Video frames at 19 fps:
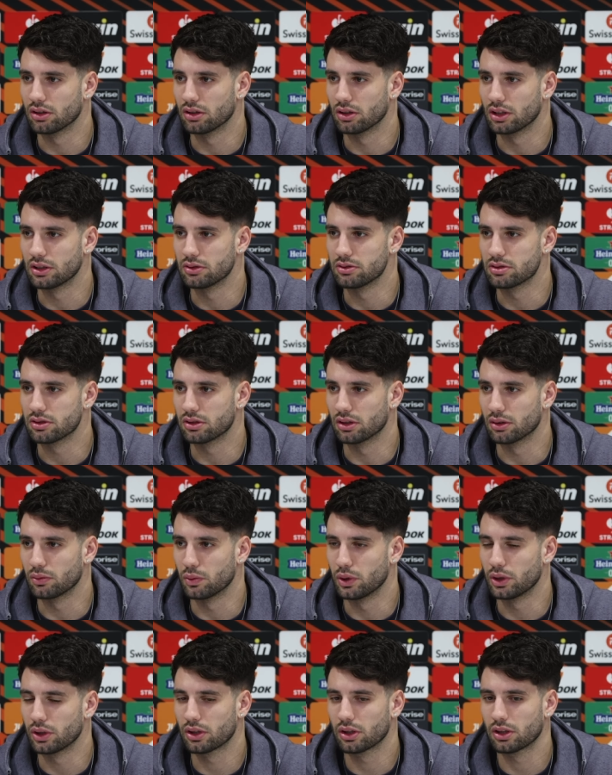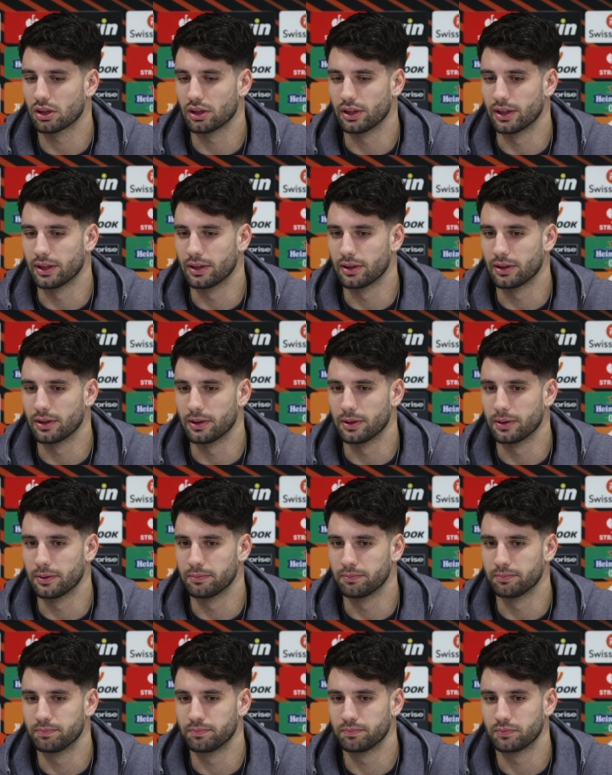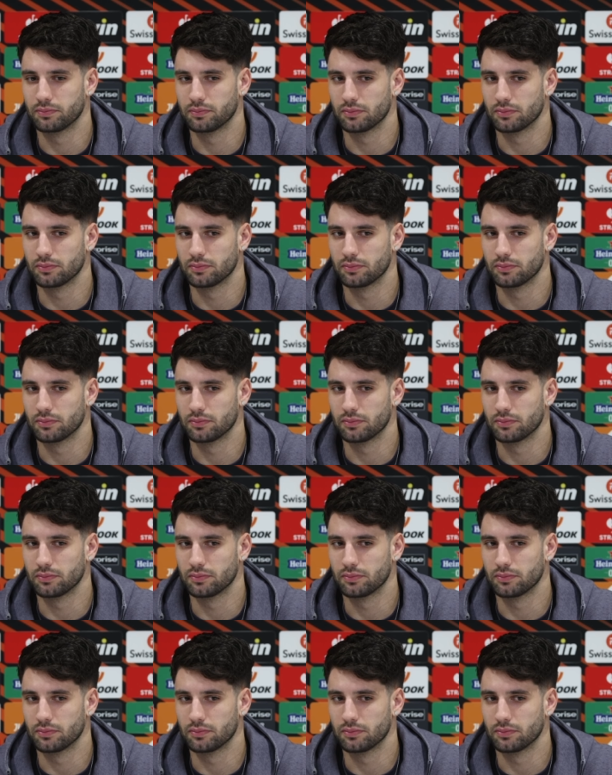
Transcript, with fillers: how it's gonna work, and um,